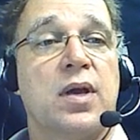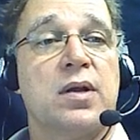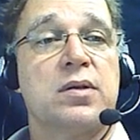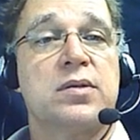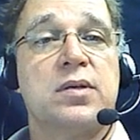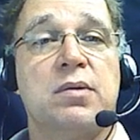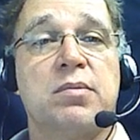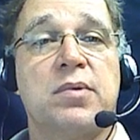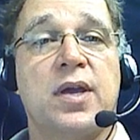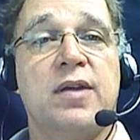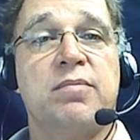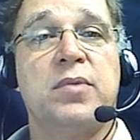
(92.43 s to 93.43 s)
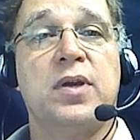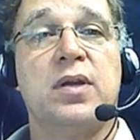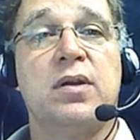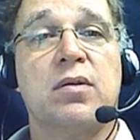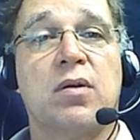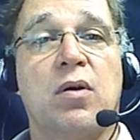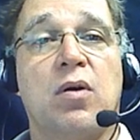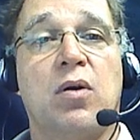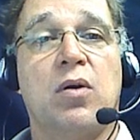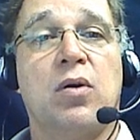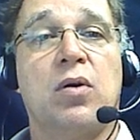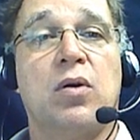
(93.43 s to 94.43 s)
Altium gave me
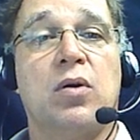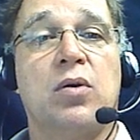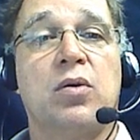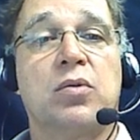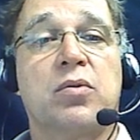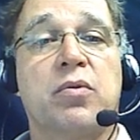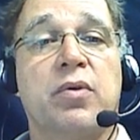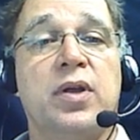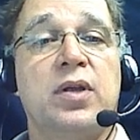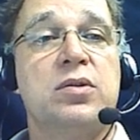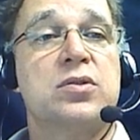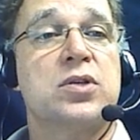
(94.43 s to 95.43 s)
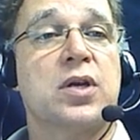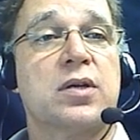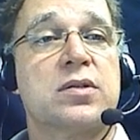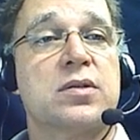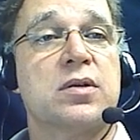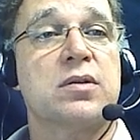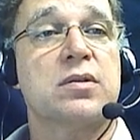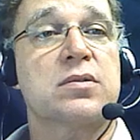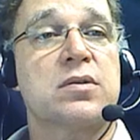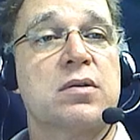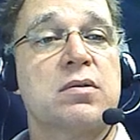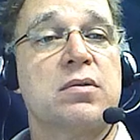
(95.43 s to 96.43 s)
all green checks here,
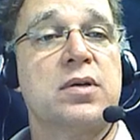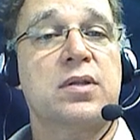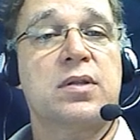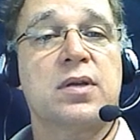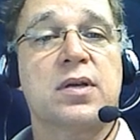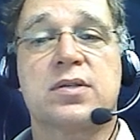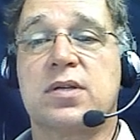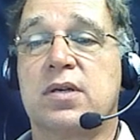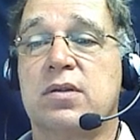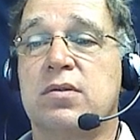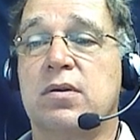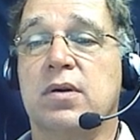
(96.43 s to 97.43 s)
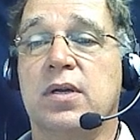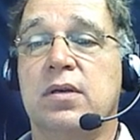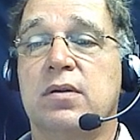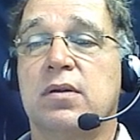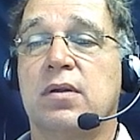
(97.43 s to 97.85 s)
so it thinks it can do it.